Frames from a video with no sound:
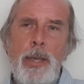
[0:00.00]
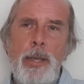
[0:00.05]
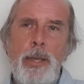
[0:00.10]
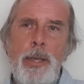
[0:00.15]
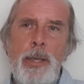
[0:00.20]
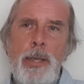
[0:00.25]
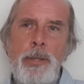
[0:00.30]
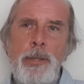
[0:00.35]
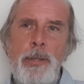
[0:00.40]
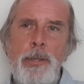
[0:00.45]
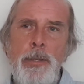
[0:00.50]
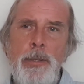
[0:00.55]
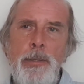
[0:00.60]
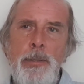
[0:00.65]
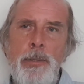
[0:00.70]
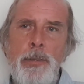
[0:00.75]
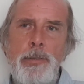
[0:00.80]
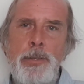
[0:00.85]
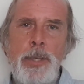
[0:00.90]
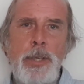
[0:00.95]

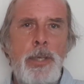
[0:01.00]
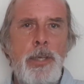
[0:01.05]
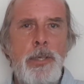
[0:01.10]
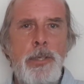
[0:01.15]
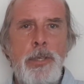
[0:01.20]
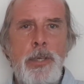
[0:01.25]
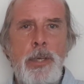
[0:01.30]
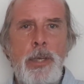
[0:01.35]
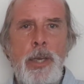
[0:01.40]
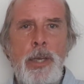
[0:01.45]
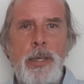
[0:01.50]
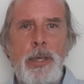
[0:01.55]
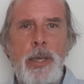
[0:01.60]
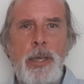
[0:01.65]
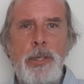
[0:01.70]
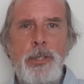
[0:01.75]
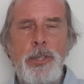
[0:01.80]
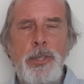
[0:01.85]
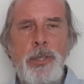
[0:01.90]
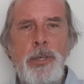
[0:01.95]
the thing is,
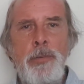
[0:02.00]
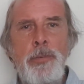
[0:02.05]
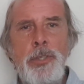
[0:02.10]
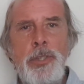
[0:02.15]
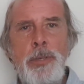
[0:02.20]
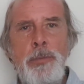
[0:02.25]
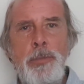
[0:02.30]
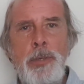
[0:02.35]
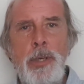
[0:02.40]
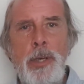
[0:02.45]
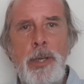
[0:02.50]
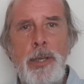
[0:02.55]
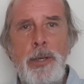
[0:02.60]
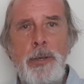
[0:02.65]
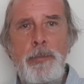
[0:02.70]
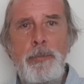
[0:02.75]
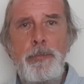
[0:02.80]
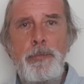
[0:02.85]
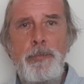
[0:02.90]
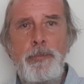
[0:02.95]
I just never seemed to
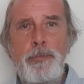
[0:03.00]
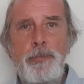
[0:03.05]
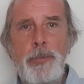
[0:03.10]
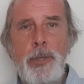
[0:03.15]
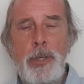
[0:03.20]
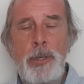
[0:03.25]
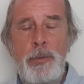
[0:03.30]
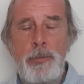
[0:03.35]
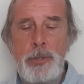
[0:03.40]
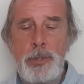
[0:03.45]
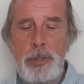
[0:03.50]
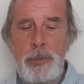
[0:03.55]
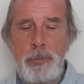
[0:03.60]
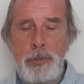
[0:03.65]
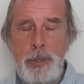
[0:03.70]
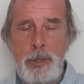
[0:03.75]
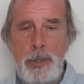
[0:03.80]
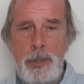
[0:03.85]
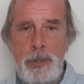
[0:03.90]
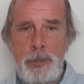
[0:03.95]
learn. I never seemed
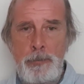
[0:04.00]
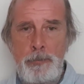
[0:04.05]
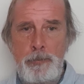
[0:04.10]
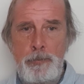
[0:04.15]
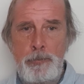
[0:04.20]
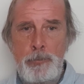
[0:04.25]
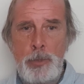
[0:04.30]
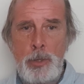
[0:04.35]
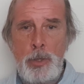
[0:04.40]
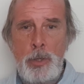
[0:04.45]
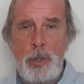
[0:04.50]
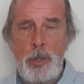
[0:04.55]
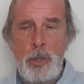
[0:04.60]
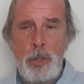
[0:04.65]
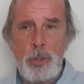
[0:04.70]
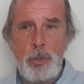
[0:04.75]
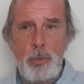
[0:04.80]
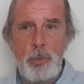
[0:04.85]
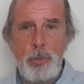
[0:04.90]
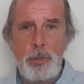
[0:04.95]
to learn.
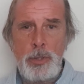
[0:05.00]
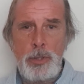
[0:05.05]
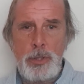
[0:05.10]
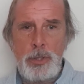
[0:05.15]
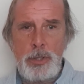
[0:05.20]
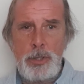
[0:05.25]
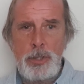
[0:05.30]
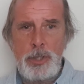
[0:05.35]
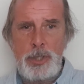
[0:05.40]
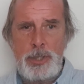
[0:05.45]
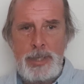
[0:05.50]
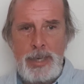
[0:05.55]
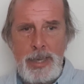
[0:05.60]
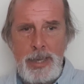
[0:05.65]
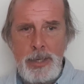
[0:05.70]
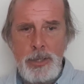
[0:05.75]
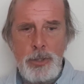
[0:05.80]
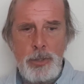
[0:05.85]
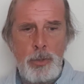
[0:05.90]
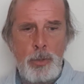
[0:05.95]
So
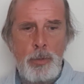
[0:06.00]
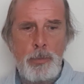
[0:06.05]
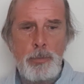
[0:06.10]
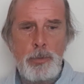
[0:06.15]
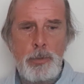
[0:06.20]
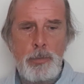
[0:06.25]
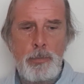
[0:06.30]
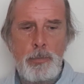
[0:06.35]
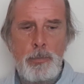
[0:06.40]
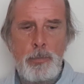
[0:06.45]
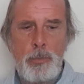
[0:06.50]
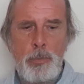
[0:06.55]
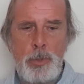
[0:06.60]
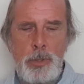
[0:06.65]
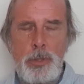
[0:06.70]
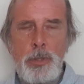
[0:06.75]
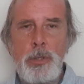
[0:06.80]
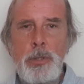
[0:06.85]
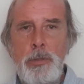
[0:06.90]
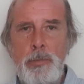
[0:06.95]
staying stopped
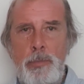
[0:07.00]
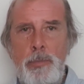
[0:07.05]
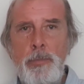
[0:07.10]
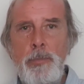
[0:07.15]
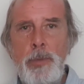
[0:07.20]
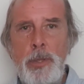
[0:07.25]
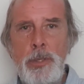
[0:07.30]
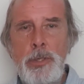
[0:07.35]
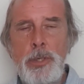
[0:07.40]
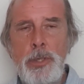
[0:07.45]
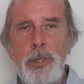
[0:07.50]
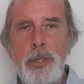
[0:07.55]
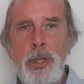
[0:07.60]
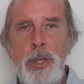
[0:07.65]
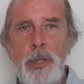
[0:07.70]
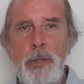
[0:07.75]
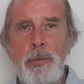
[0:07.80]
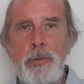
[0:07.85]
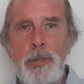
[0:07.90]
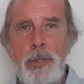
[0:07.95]
was, as I
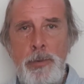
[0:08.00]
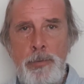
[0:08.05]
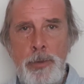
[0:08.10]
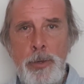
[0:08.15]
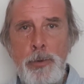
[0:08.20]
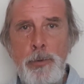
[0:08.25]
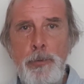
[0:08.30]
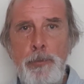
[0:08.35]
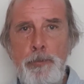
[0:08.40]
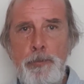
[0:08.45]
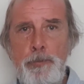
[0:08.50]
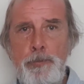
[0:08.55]
say, difficult.